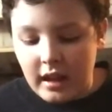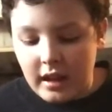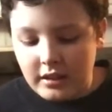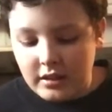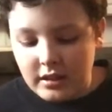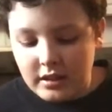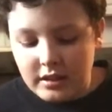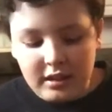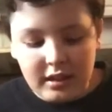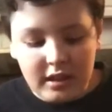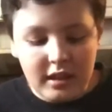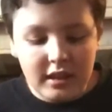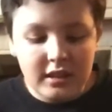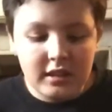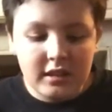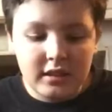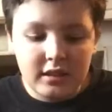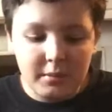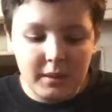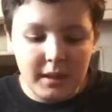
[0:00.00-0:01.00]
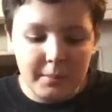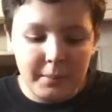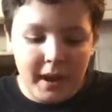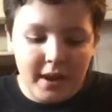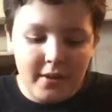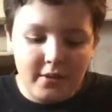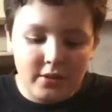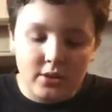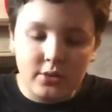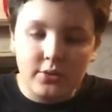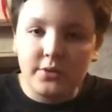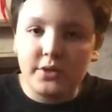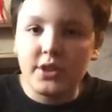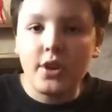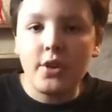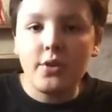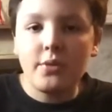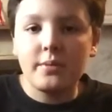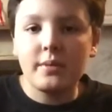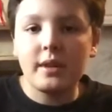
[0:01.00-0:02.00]
As you can see, my parents are
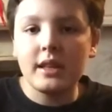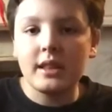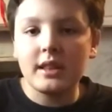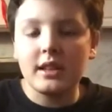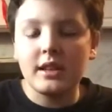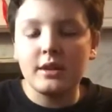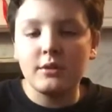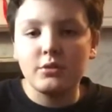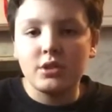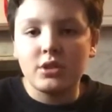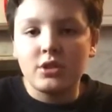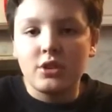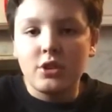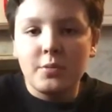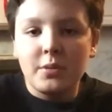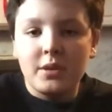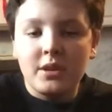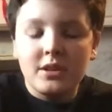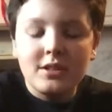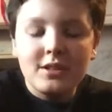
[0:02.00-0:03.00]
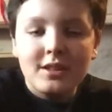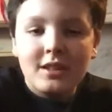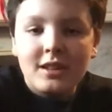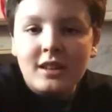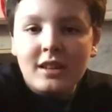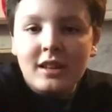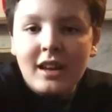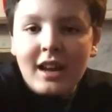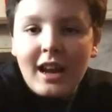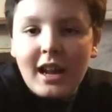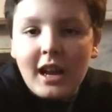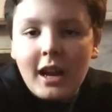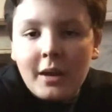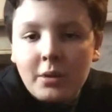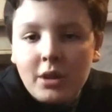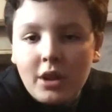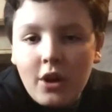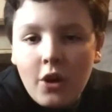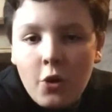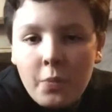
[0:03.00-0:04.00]
already opening it, the little snipers, And I'm
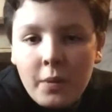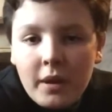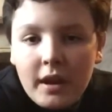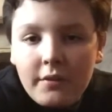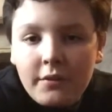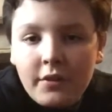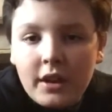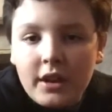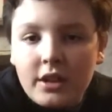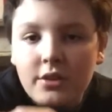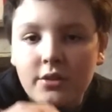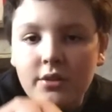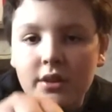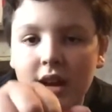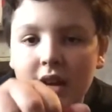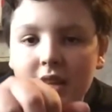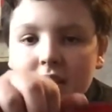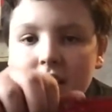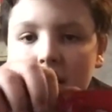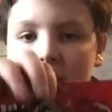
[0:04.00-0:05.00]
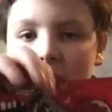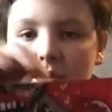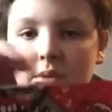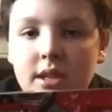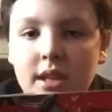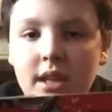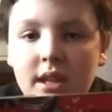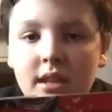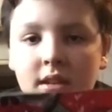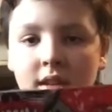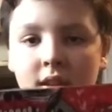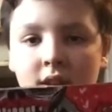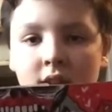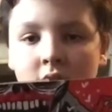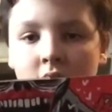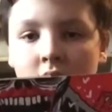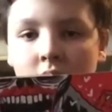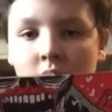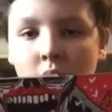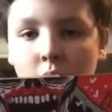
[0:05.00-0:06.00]
going to open it in front of you guys. I ain't seen.
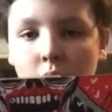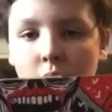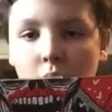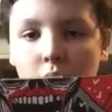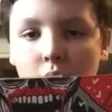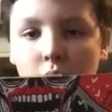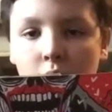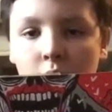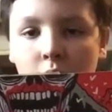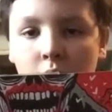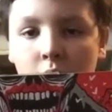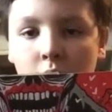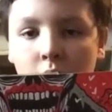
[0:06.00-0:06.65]
Ooh.